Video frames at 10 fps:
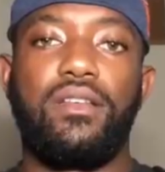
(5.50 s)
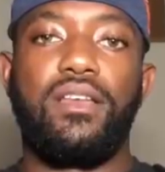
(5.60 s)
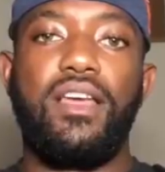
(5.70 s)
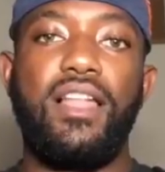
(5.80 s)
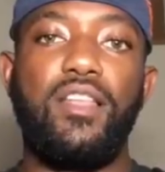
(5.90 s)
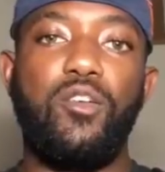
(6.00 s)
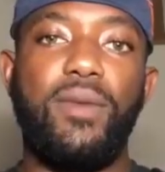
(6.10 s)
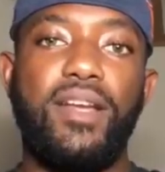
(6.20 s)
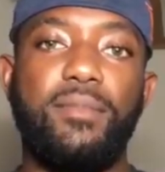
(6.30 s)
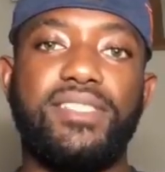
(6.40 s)
Hello, my
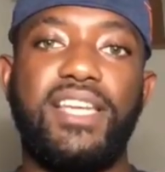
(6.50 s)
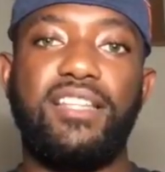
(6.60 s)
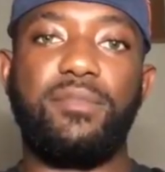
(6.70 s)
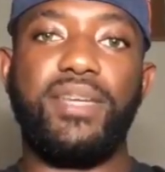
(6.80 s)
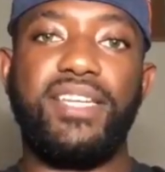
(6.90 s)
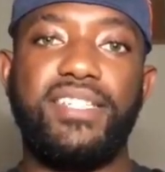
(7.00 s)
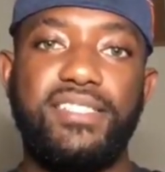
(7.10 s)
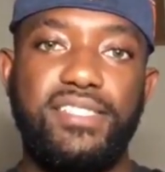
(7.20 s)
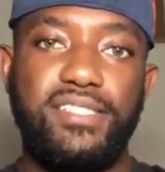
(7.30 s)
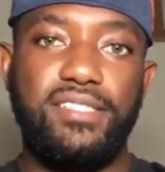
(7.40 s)
name is Caleb
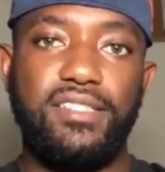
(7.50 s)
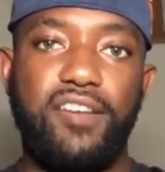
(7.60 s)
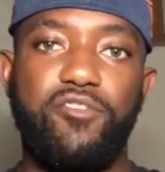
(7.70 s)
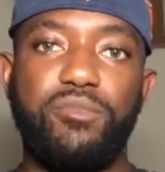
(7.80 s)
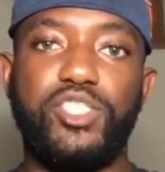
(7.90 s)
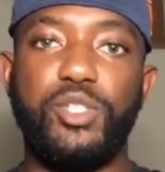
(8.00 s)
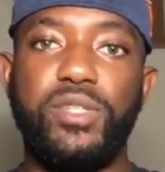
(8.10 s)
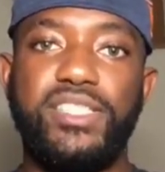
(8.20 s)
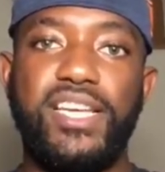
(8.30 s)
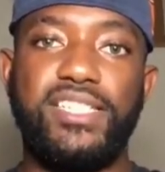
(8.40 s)
Eagans. I'm from
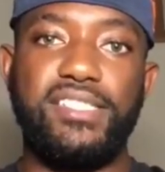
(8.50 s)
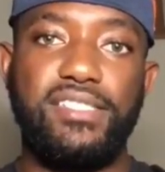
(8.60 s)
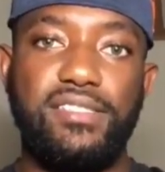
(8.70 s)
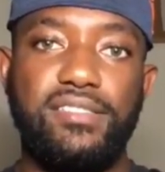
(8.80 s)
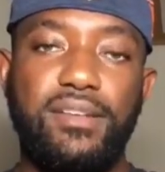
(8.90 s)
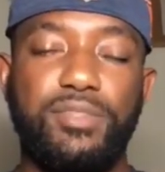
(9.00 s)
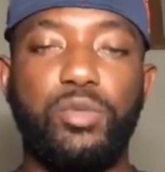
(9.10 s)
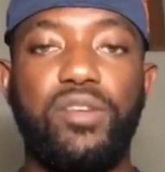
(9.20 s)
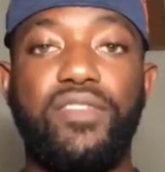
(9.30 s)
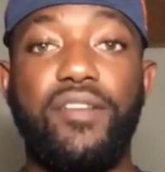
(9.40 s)
Jewett, Texas. I'm
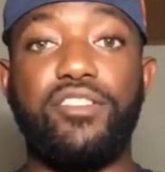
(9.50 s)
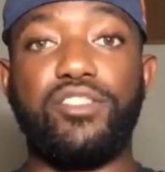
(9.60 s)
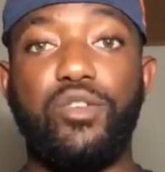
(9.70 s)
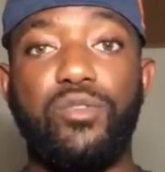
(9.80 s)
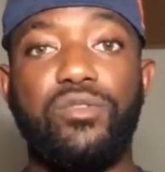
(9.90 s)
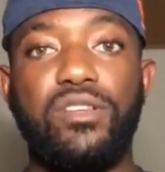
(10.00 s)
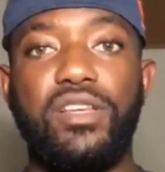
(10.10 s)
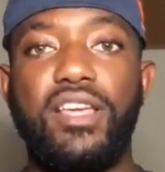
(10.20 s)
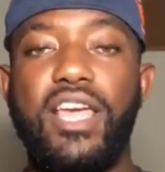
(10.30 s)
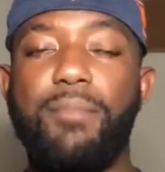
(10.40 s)
25 years old,
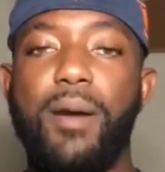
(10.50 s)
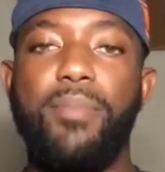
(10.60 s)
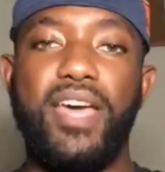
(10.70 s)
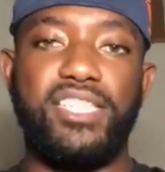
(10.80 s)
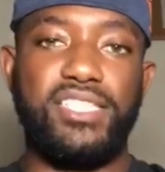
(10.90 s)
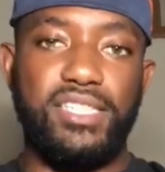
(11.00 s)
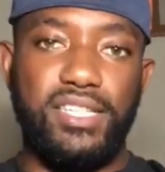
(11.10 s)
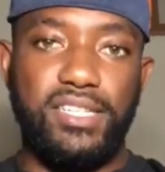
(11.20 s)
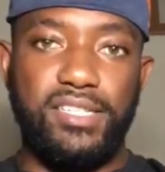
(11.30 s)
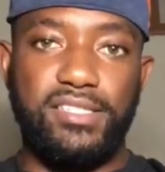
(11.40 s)
and my passion
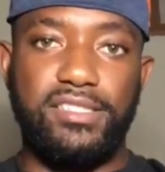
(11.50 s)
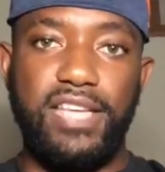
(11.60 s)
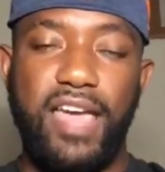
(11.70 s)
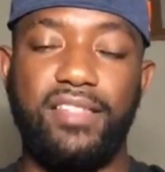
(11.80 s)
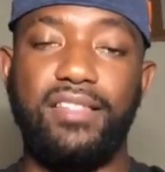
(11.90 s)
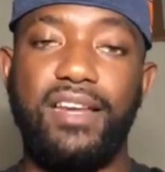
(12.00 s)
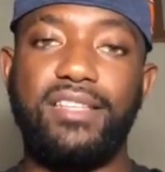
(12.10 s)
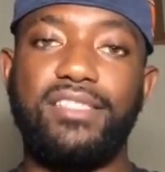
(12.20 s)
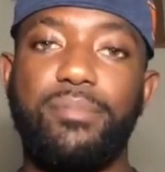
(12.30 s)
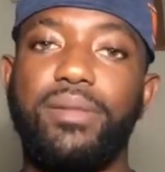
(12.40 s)
is athletics
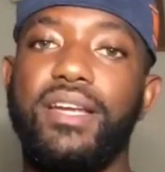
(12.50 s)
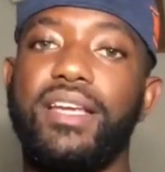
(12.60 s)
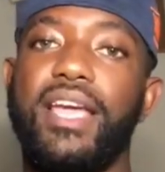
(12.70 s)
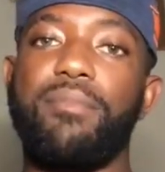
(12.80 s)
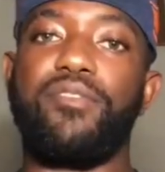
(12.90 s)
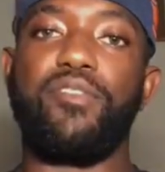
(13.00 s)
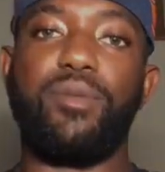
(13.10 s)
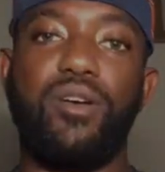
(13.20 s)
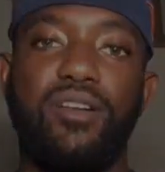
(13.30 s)
and playing the game of football.